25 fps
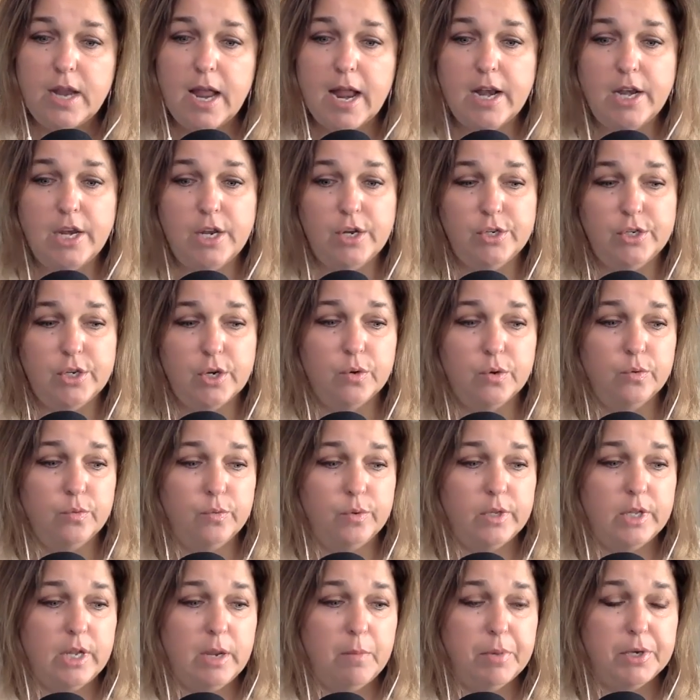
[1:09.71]
and you don't
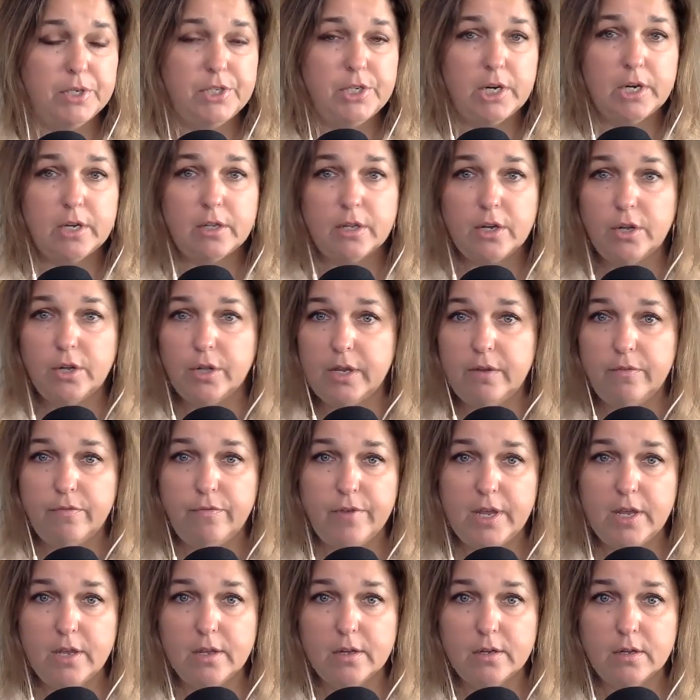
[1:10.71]
really particularly
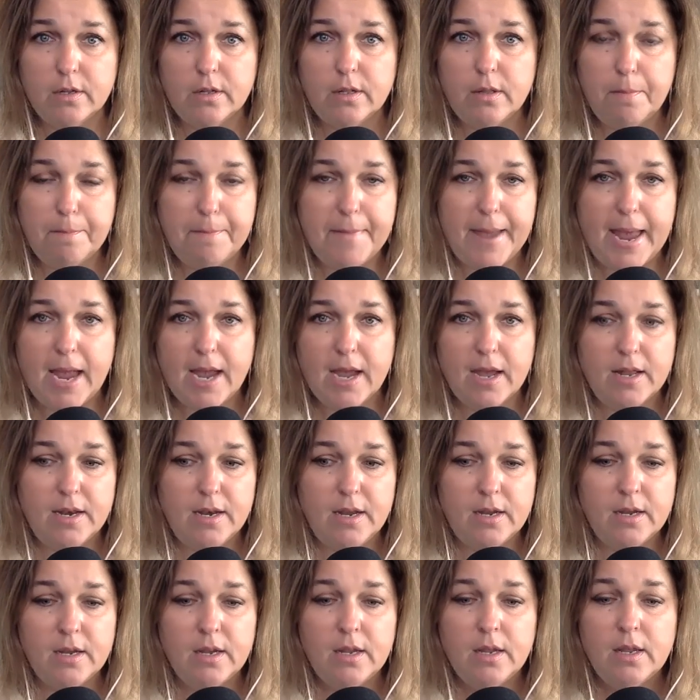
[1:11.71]
feel
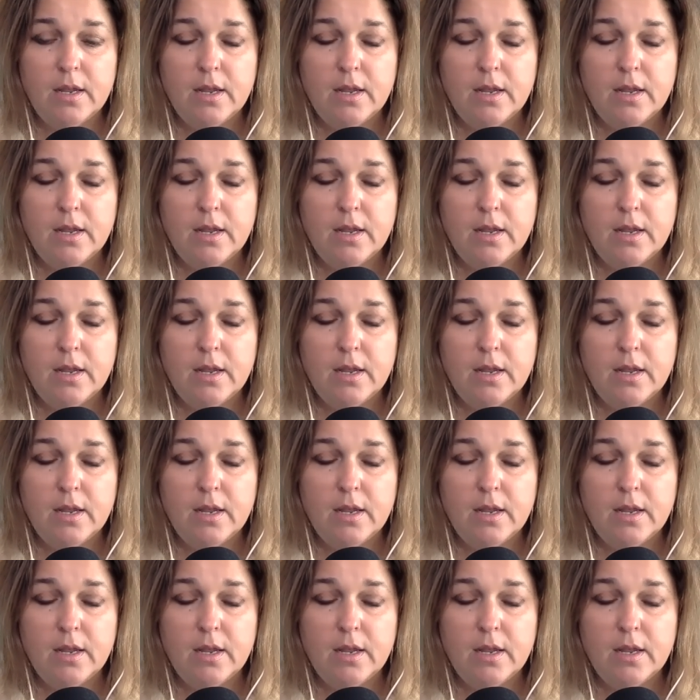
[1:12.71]
bad